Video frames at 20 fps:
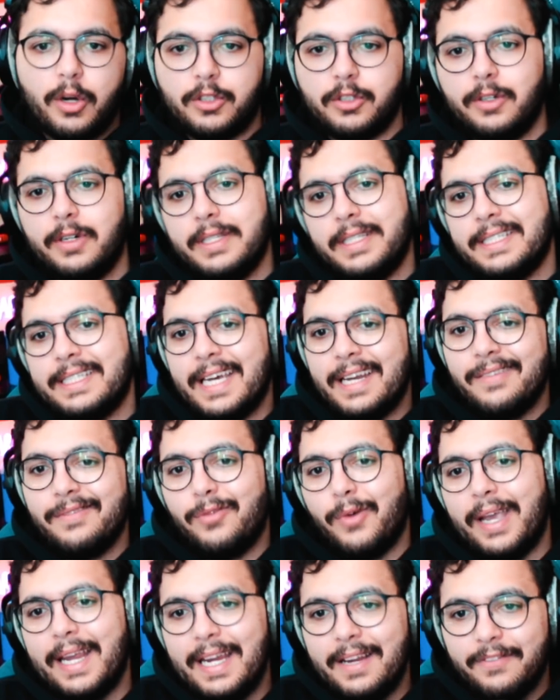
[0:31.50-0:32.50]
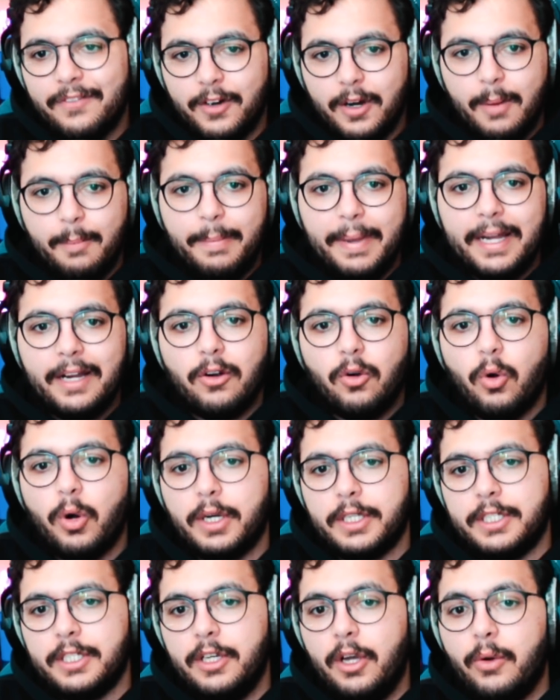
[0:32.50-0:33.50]
or instead of waiting for a bigger org
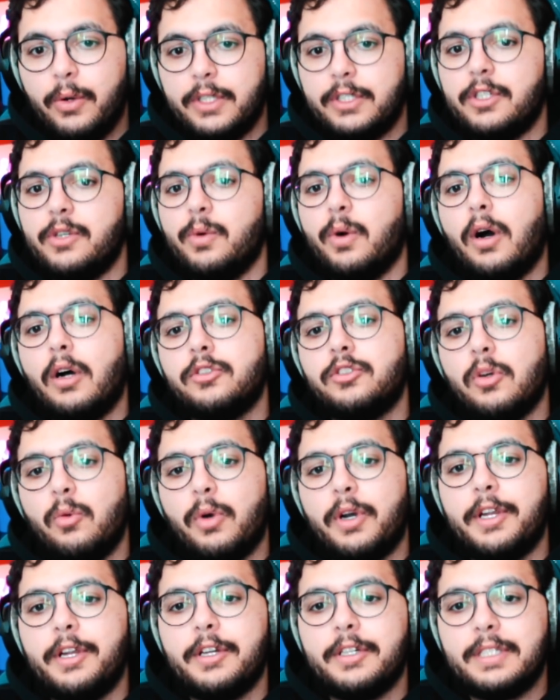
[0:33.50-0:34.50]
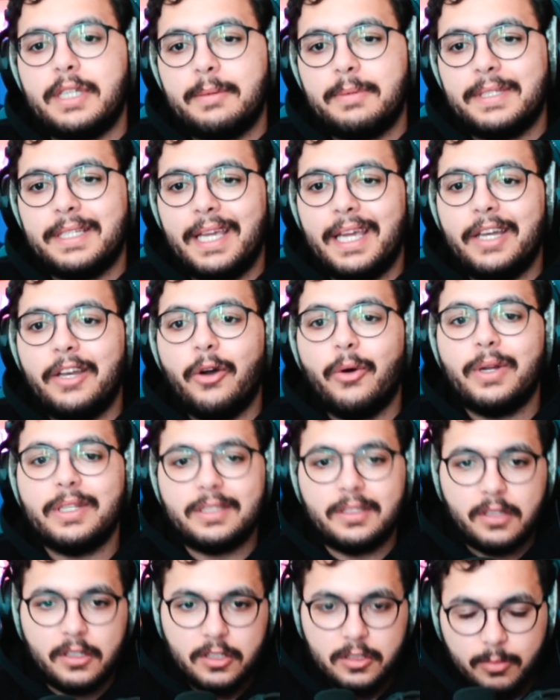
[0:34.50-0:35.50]
to notice you? Also, what are your tips to get noticed
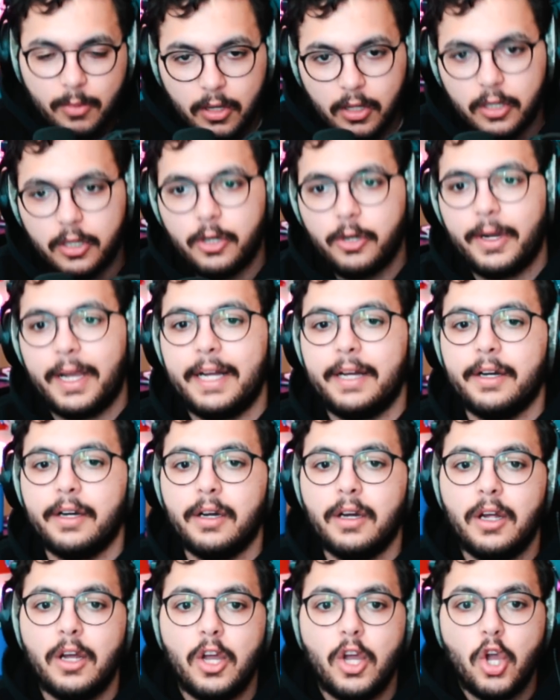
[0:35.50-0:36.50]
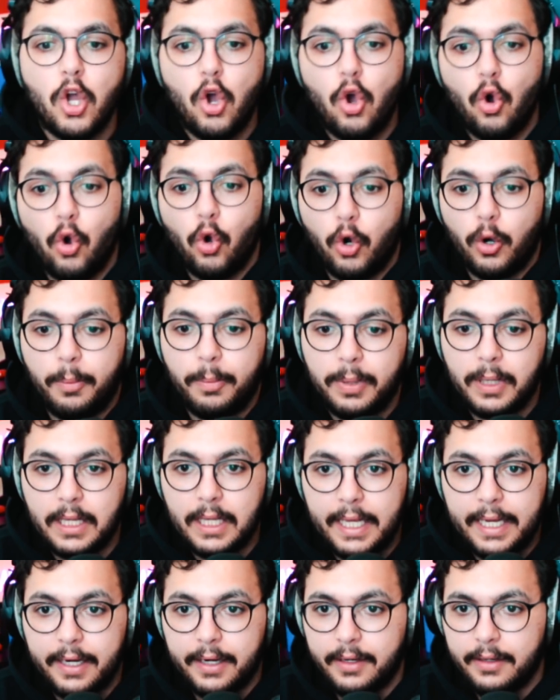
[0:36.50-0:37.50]
as a smaller creator or
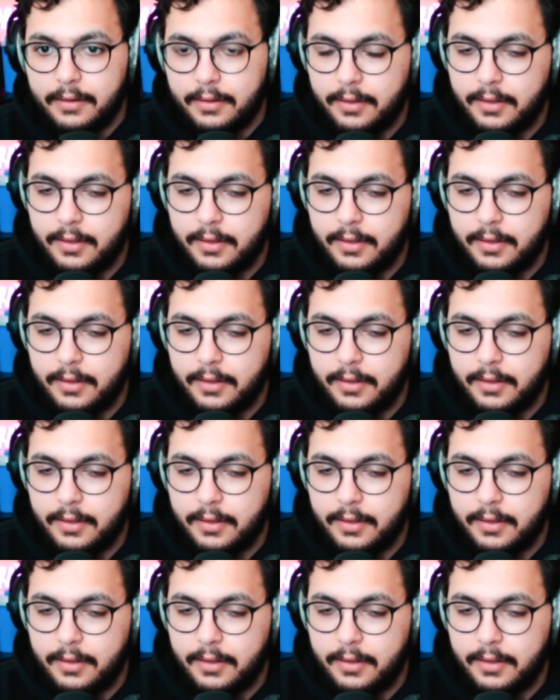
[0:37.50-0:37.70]
player?